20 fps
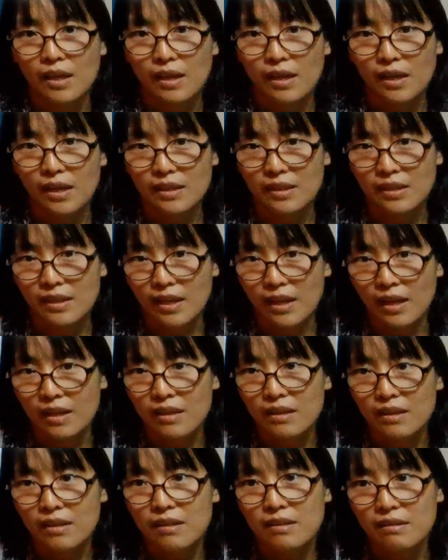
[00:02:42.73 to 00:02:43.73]
And
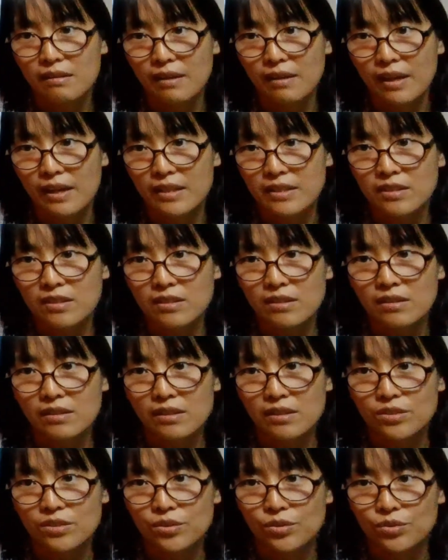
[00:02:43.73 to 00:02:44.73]
then, laser
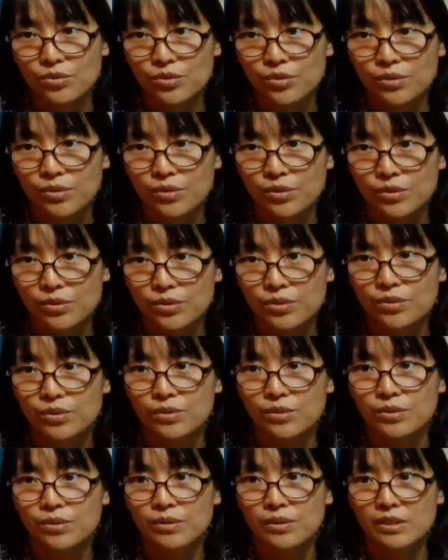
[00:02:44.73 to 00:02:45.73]
is used
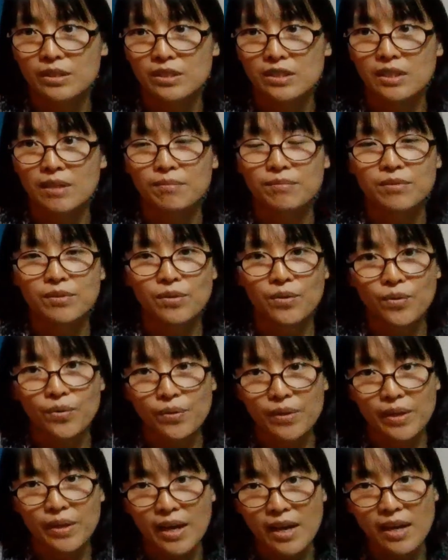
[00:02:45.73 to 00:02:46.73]
to reshape the
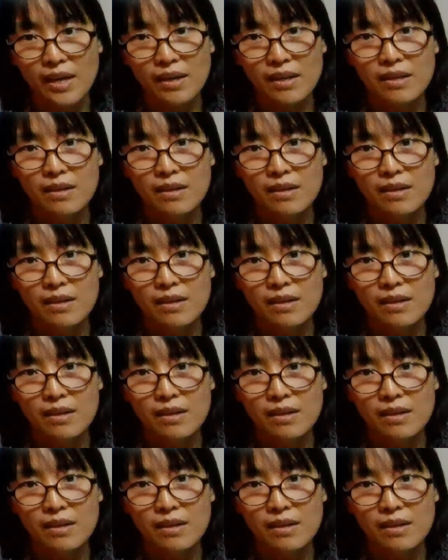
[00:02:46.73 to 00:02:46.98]
cornea,